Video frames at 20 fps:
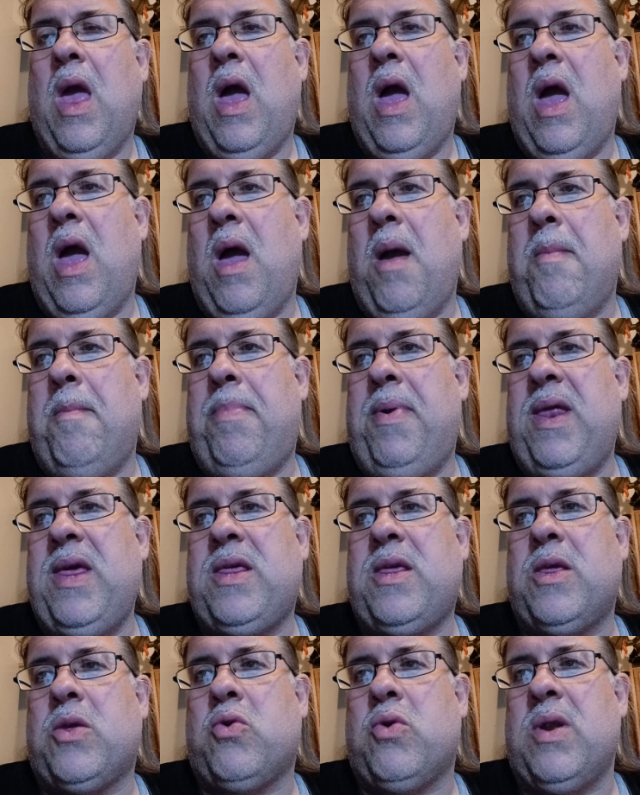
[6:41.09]

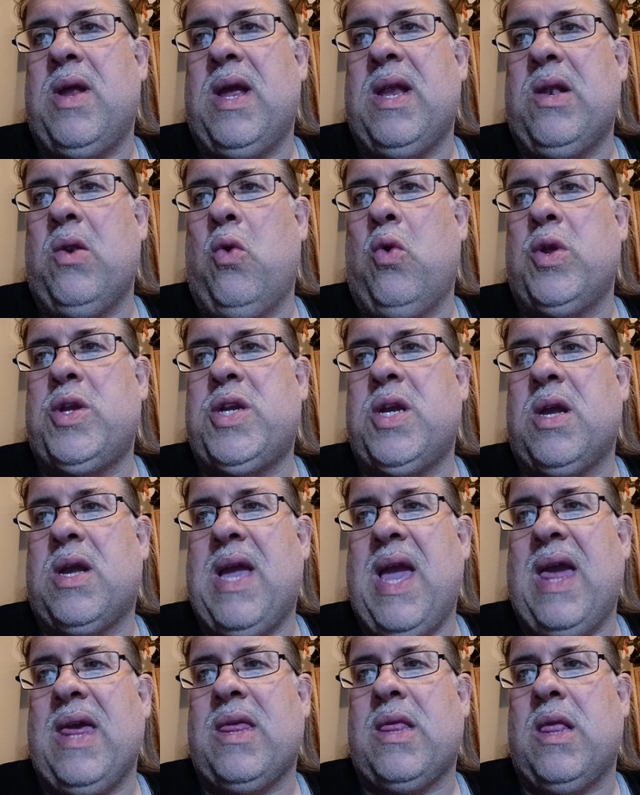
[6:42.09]
Ballistic grenade launcher,
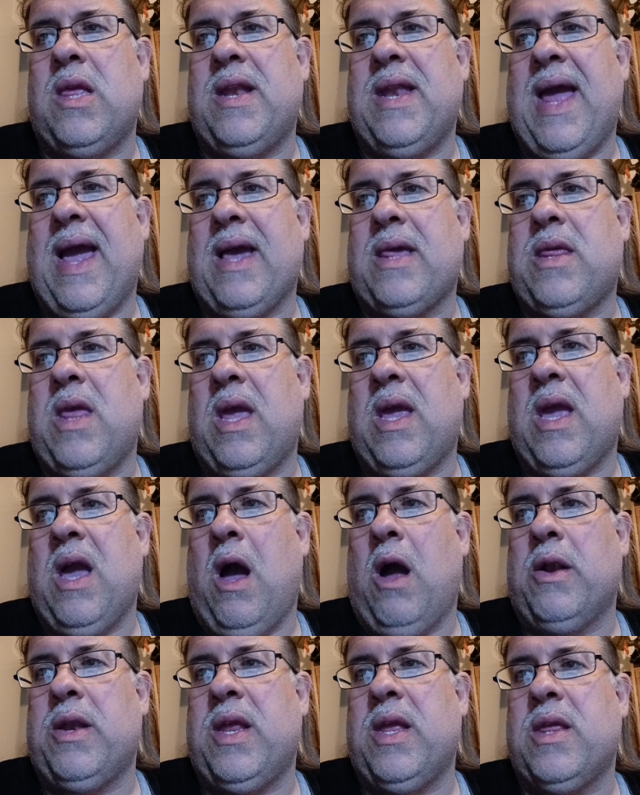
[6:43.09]
Castellan axe, and
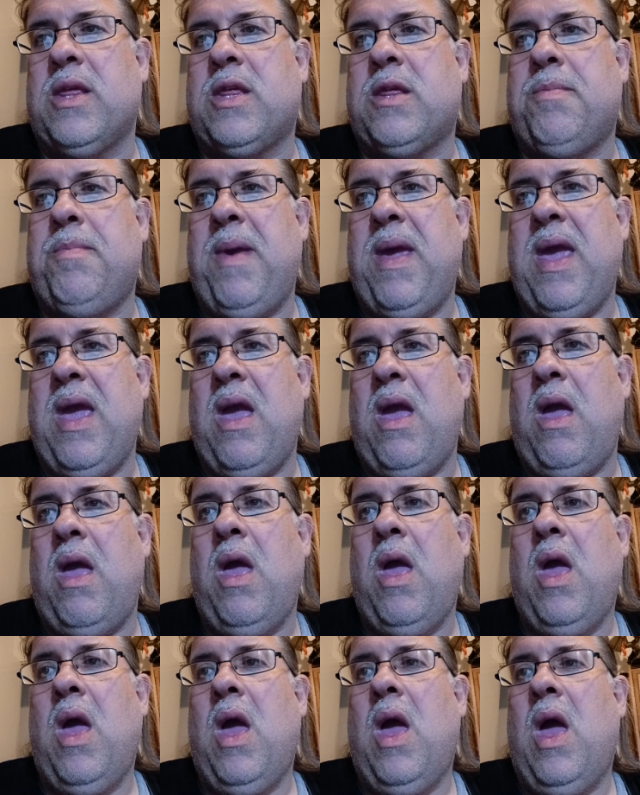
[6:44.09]
Guardian spear.
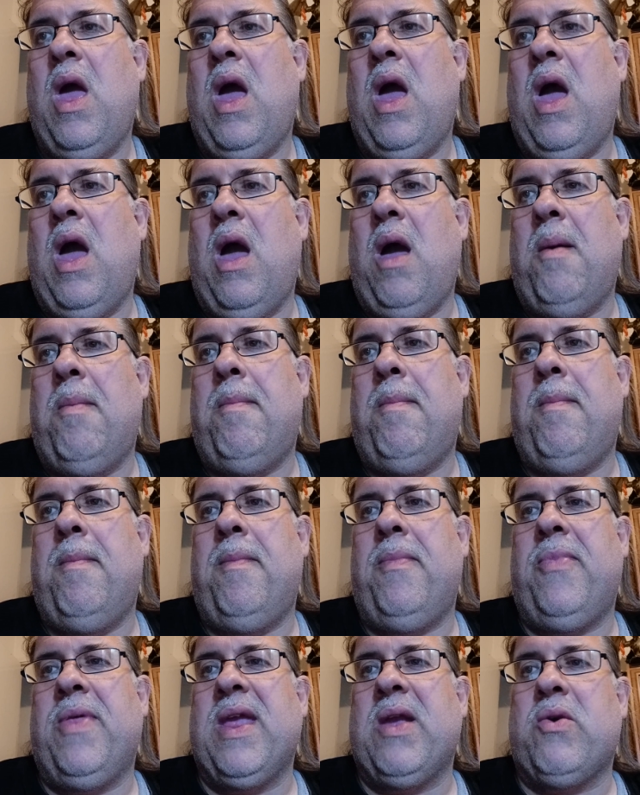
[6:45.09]

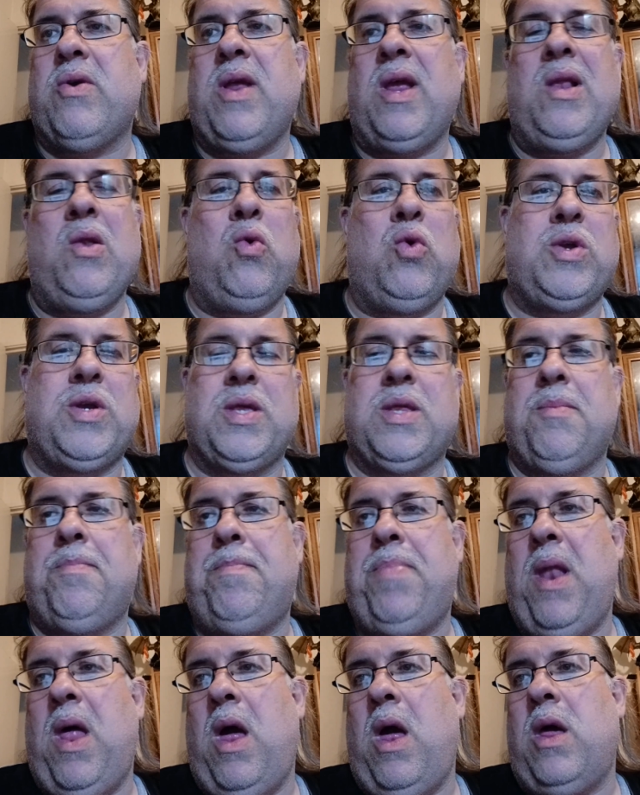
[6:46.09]
The grenade launcher is a
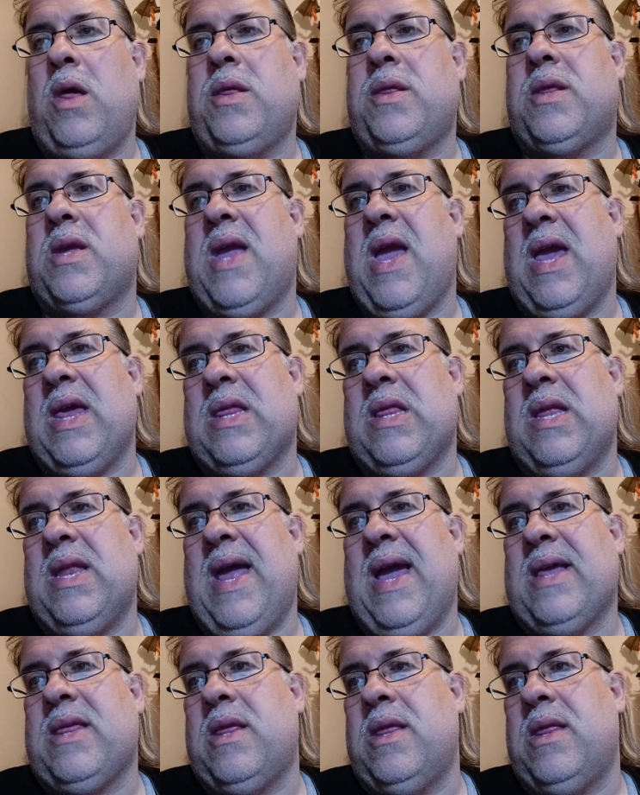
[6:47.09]
blast. The
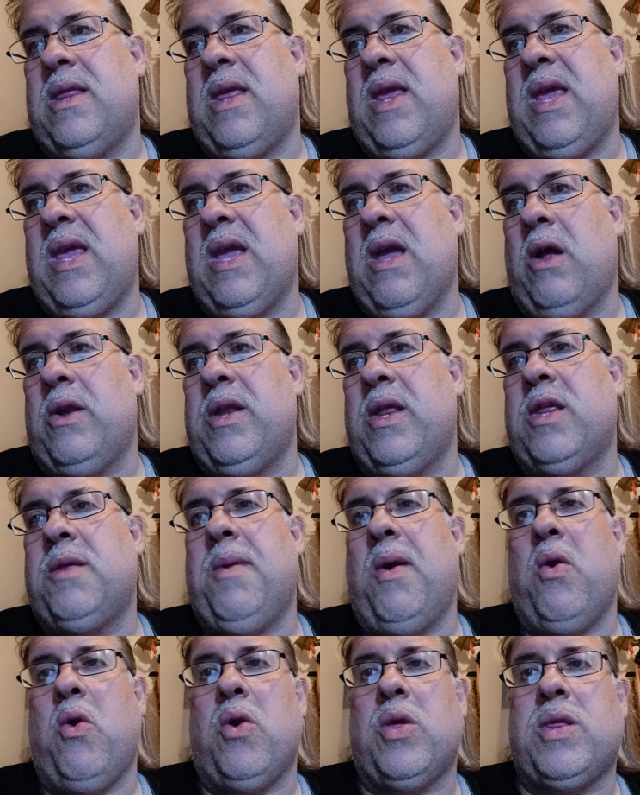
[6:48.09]
Castellan axe and the Guardian
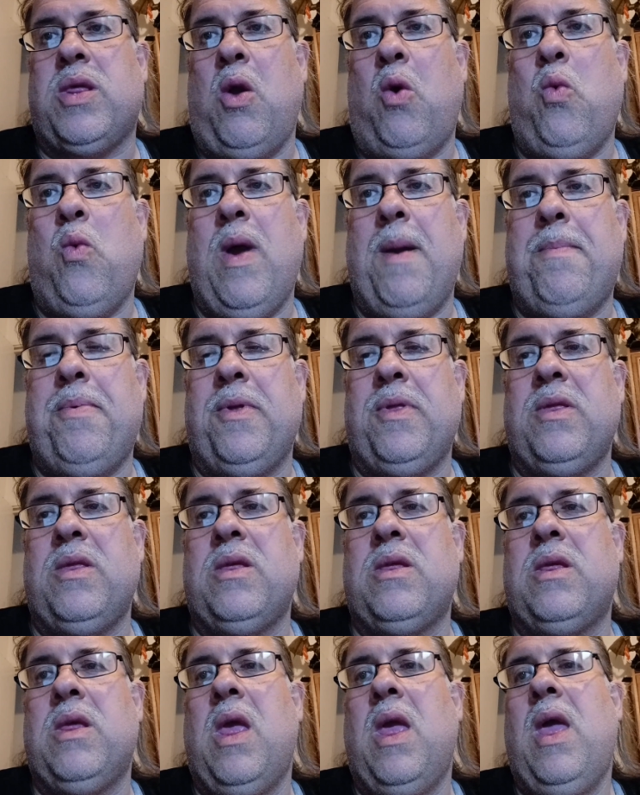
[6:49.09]
spear are assault
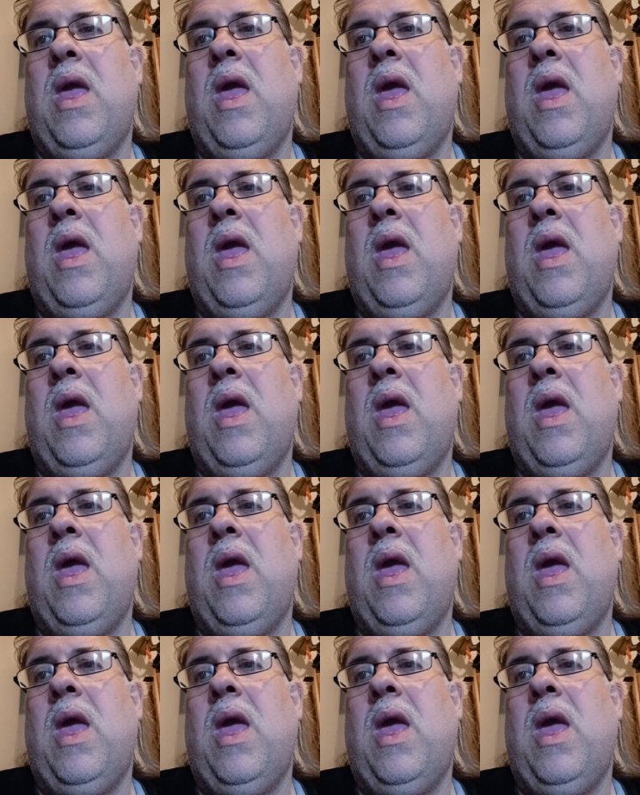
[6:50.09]
weapons.